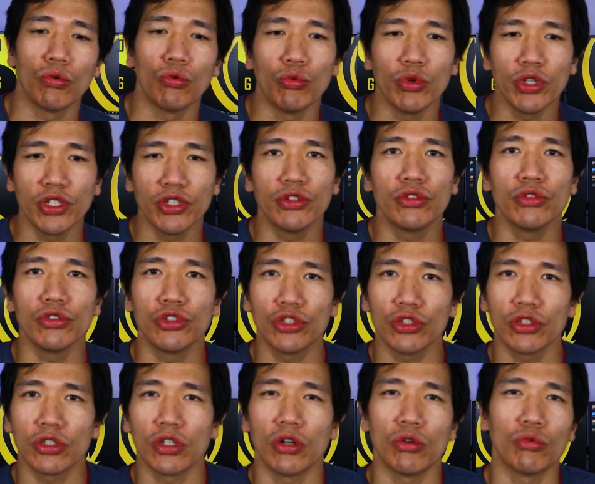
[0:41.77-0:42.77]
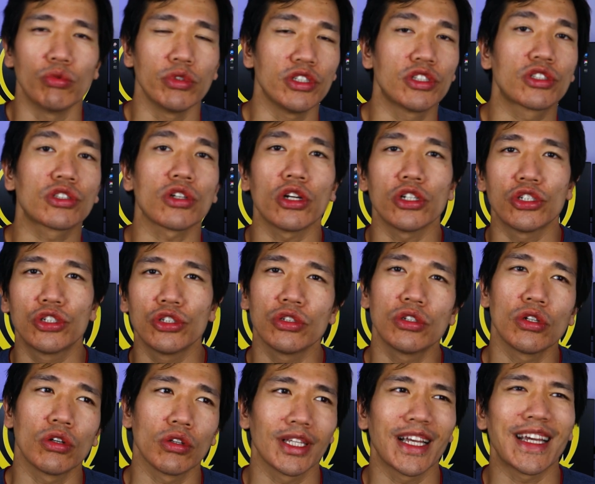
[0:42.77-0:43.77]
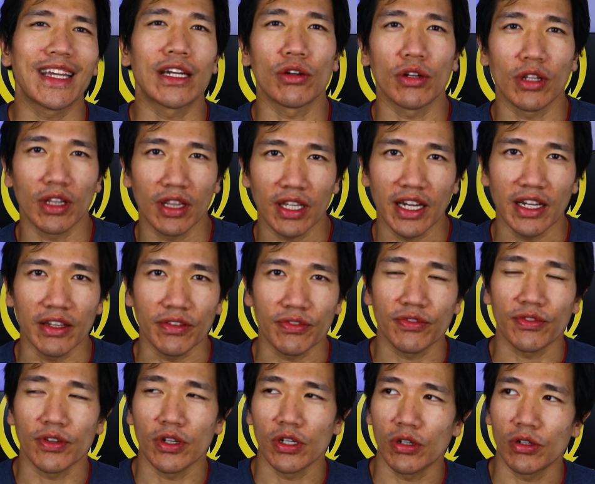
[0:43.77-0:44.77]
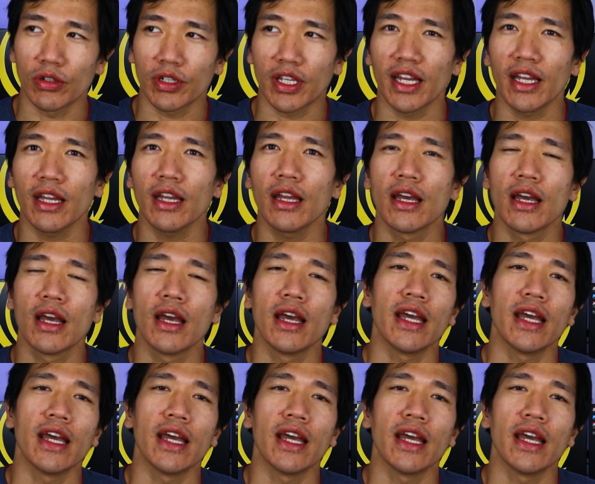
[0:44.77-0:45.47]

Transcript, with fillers: when you do judo, when you start judo later in life, okay,